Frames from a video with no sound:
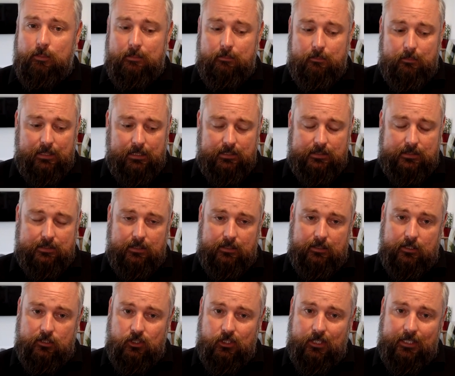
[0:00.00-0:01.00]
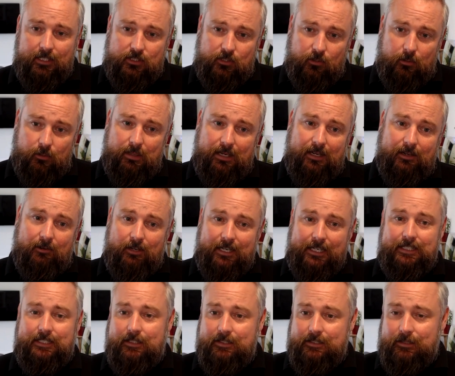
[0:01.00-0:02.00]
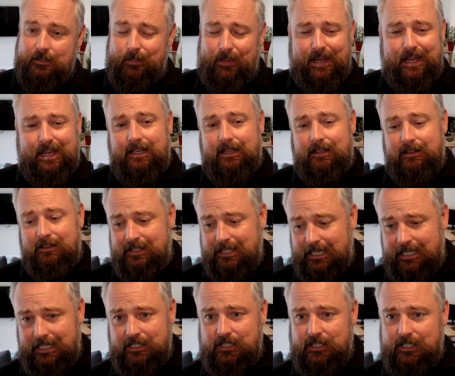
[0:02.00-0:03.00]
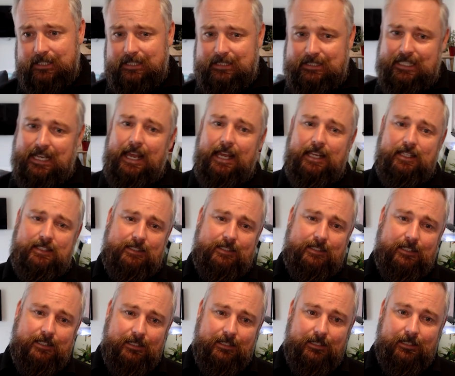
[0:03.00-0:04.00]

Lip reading: It means that the changes I make are easier to make, easier to test,